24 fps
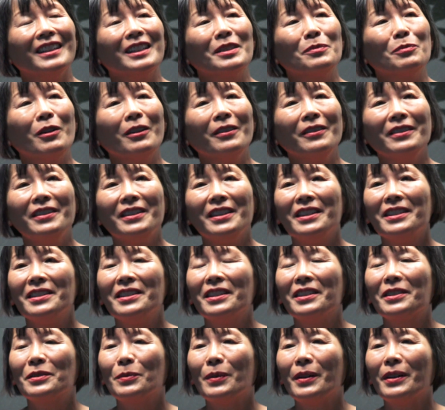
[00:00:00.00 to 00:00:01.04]
That's probably the
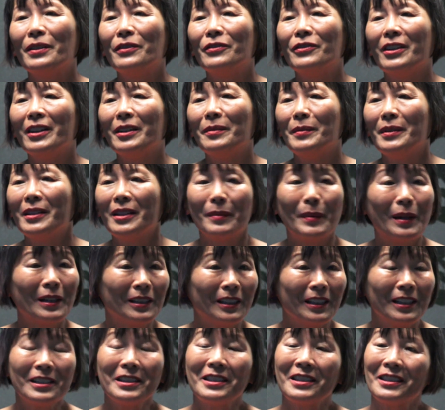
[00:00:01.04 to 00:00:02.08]
easiest way to find me. I'm on
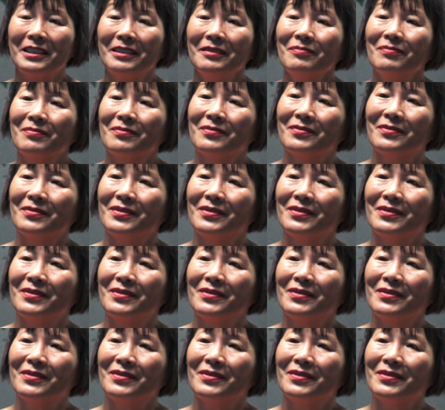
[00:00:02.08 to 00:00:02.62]
LinkedIn.